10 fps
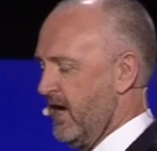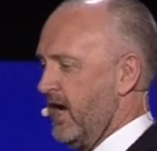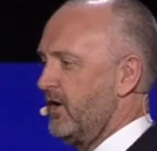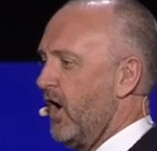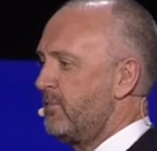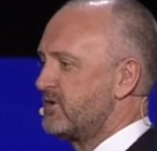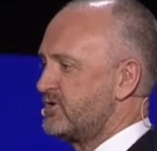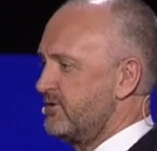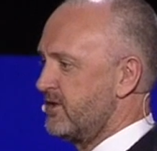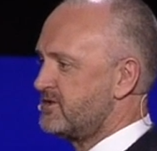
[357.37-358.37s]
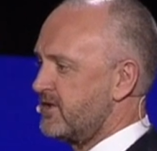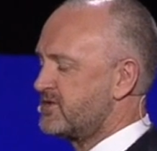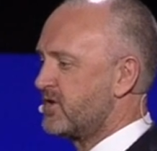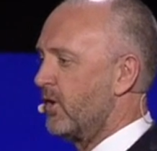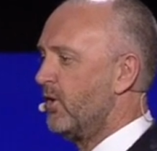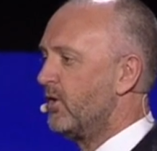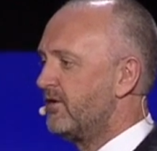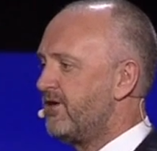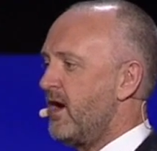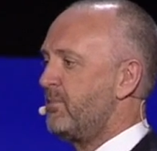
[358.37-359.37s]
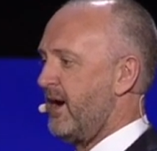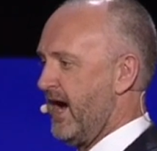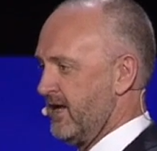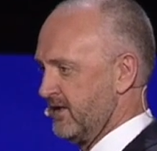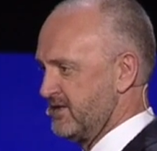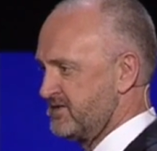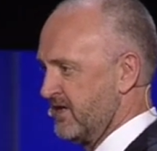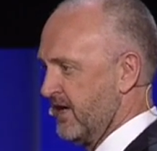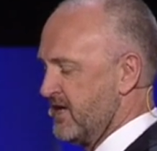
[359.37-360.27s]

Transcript: an opportunity to all of our partners